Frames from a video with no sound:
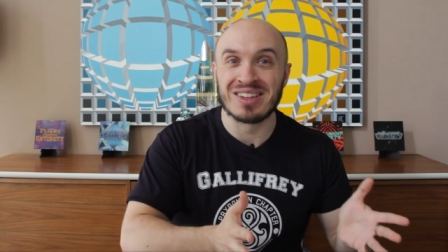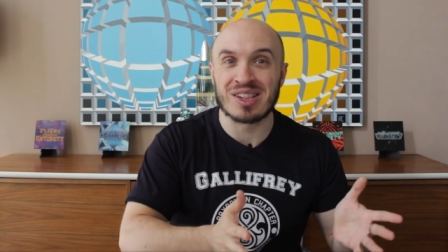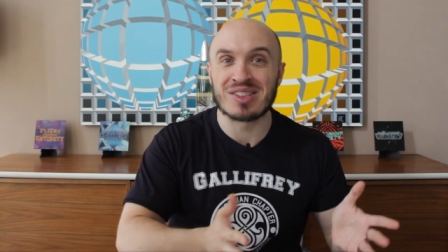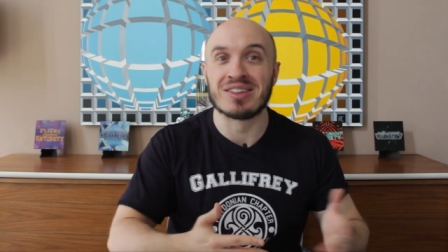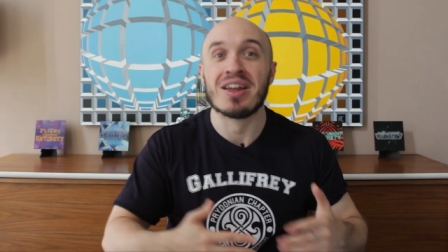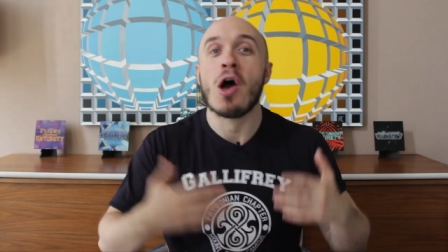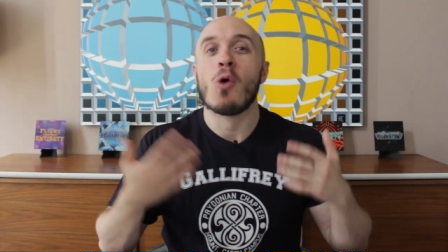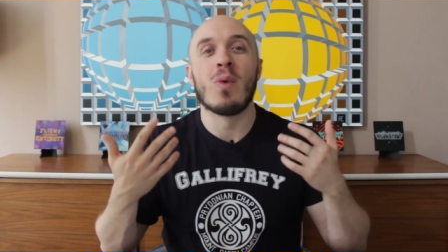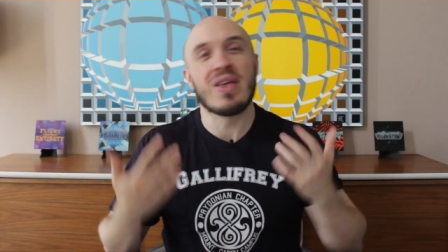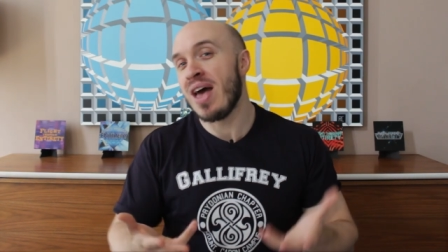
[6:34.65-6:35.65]
existed
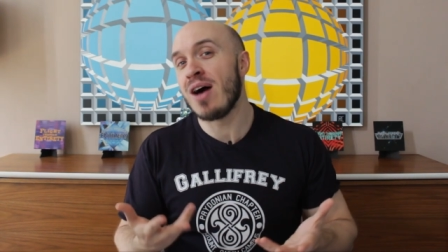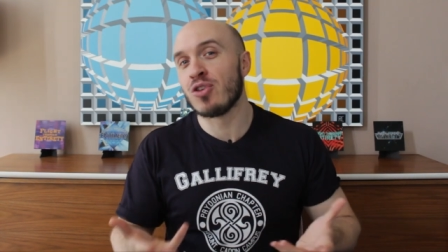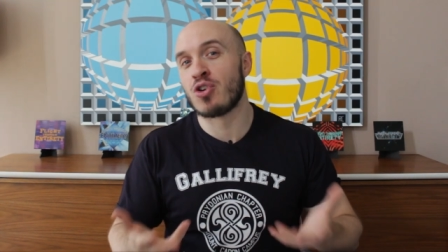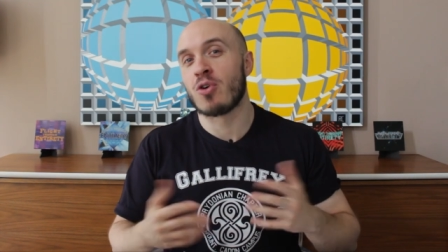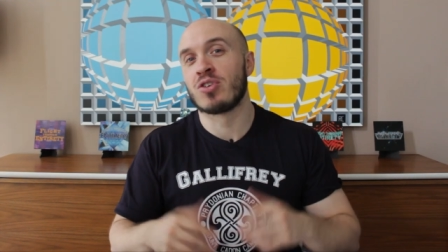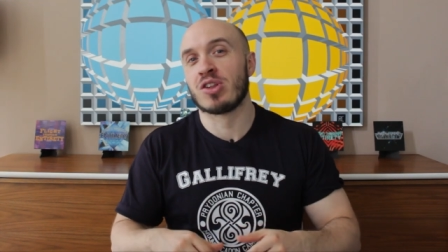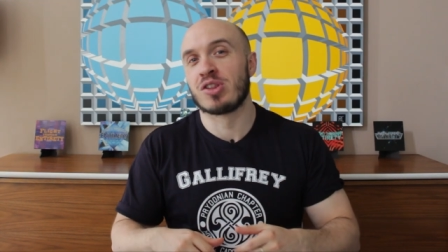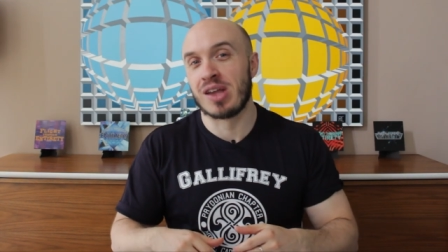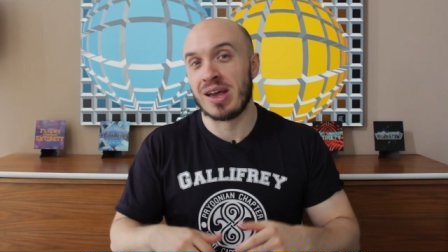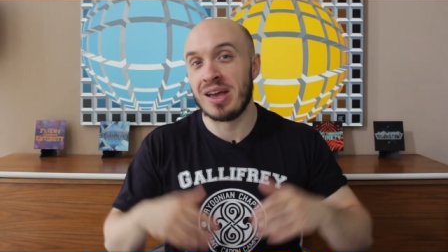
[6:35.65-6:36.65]
without the Doctor
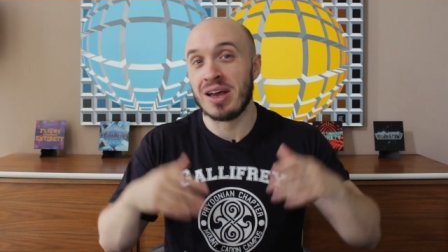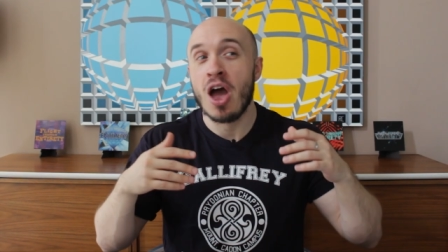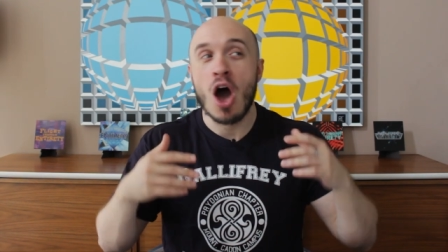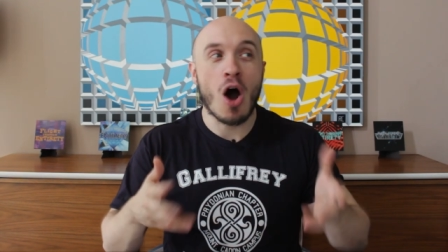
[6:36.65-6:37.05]
saying,